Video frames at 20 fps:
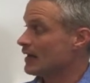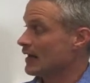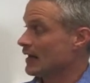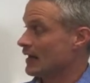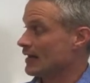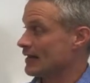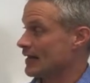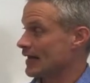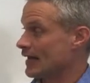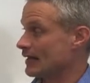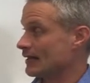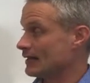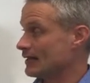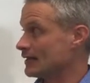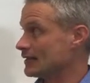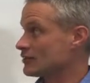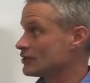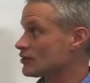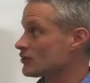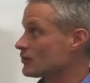and that
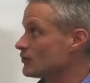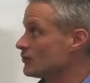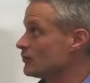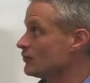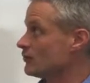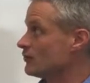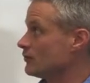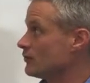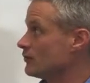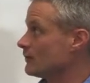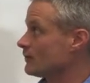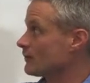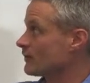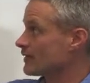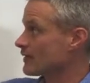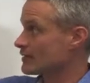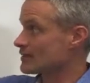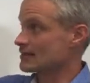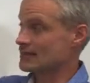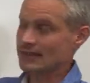leads to
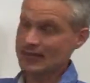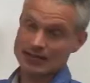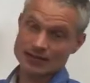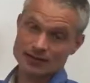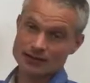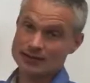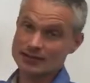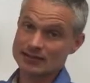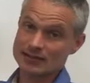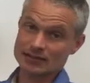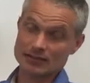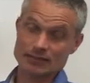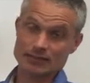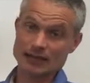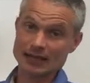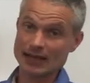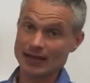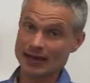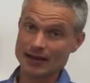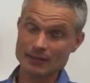this ecosystem
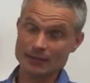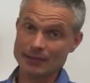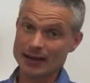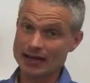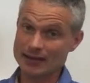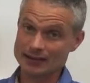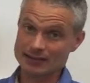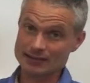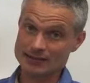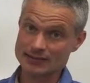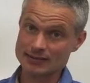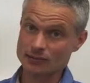being out of balance.